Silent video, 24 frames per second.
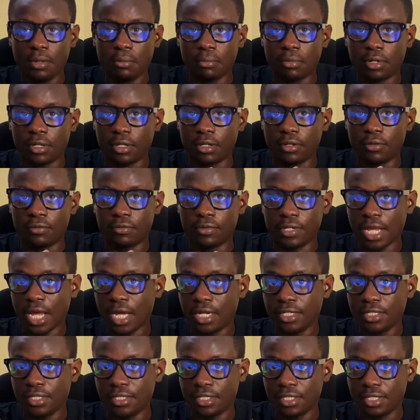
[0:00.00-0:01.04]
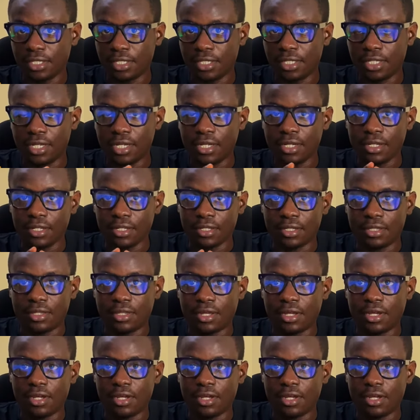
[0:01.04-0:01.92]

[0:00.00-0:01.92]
but in reality, they